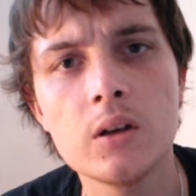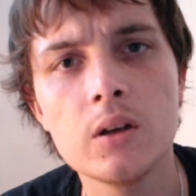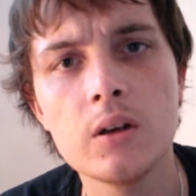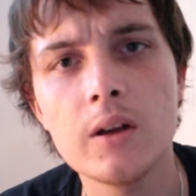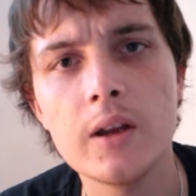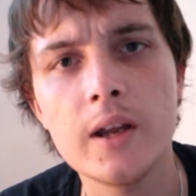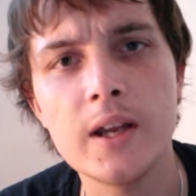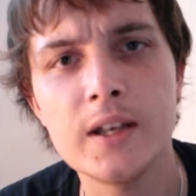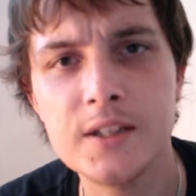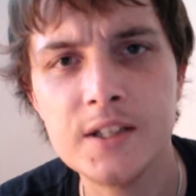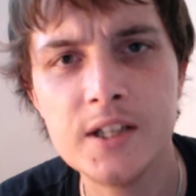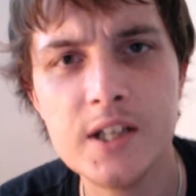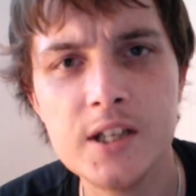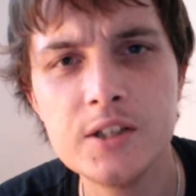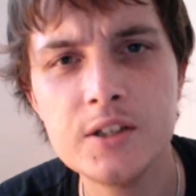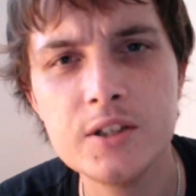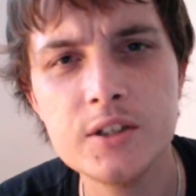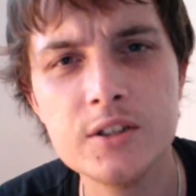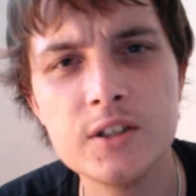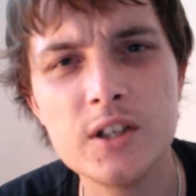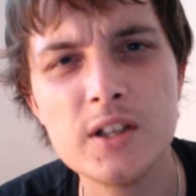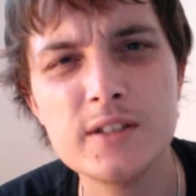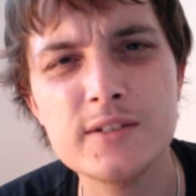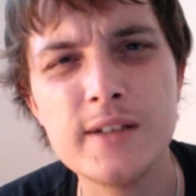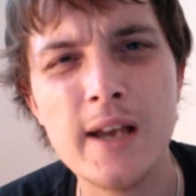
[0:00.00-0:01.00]
It teaches
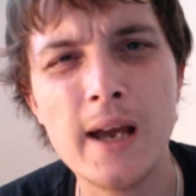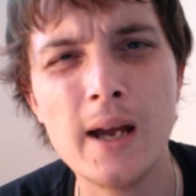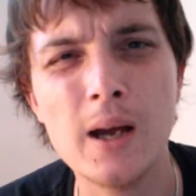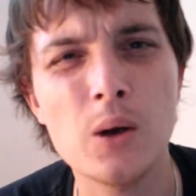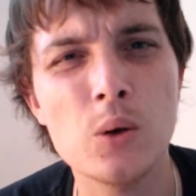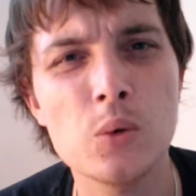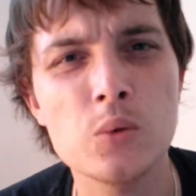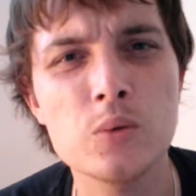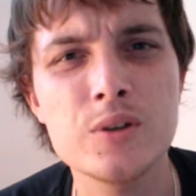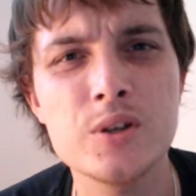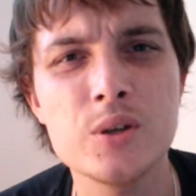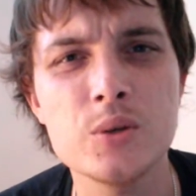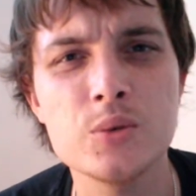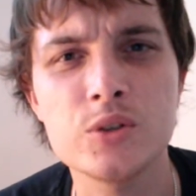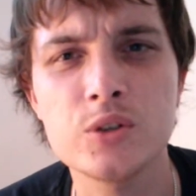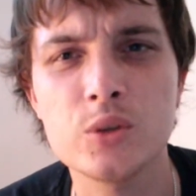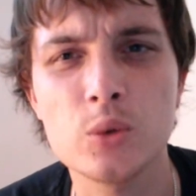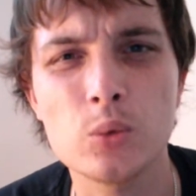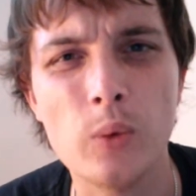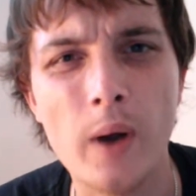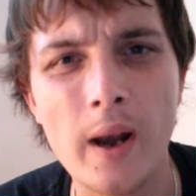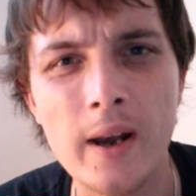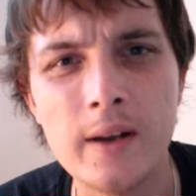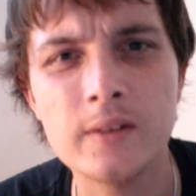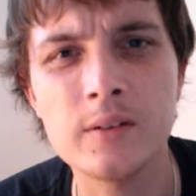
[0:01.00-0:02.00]
us how to
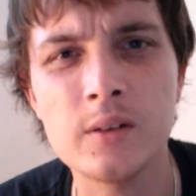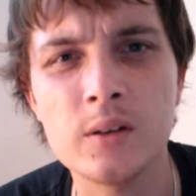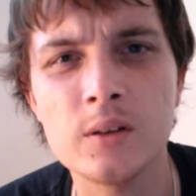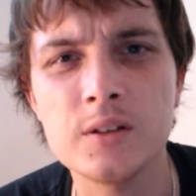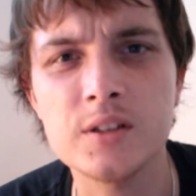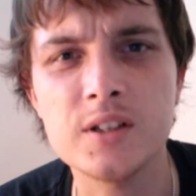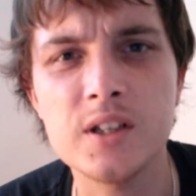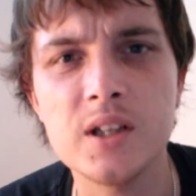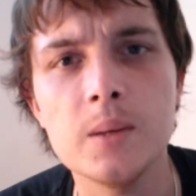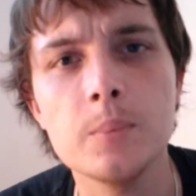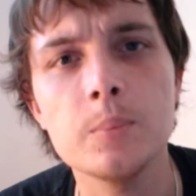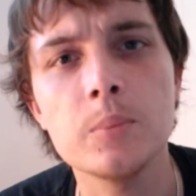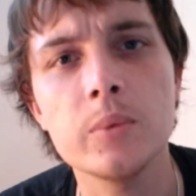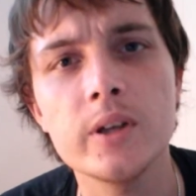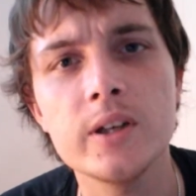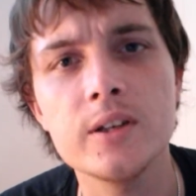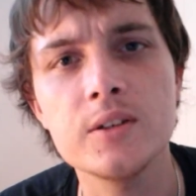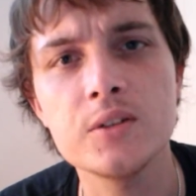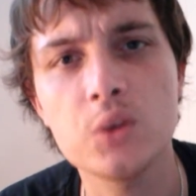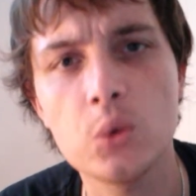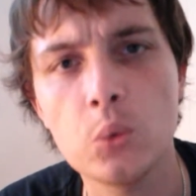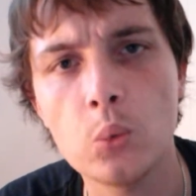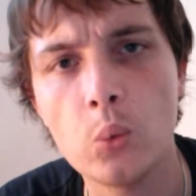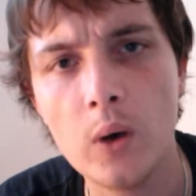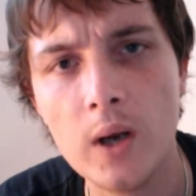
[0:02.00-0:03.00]
surrender deeply
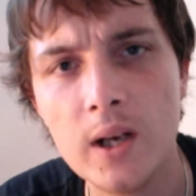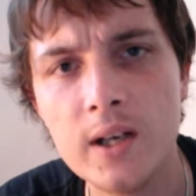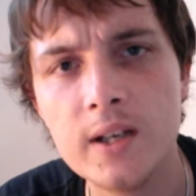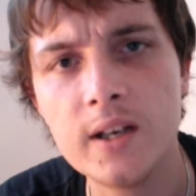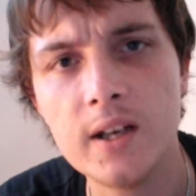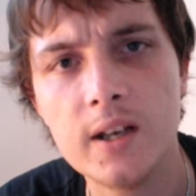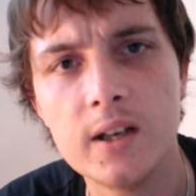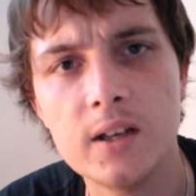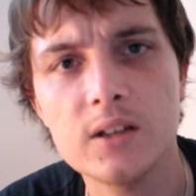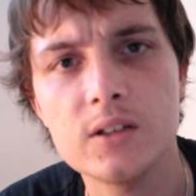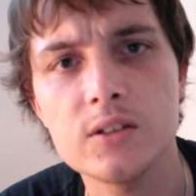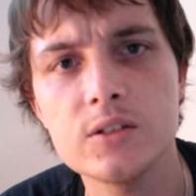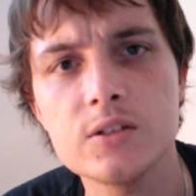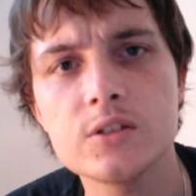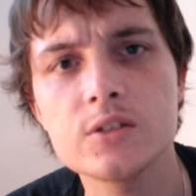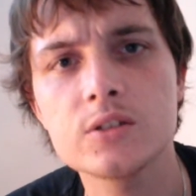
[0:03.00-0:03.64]
to what is.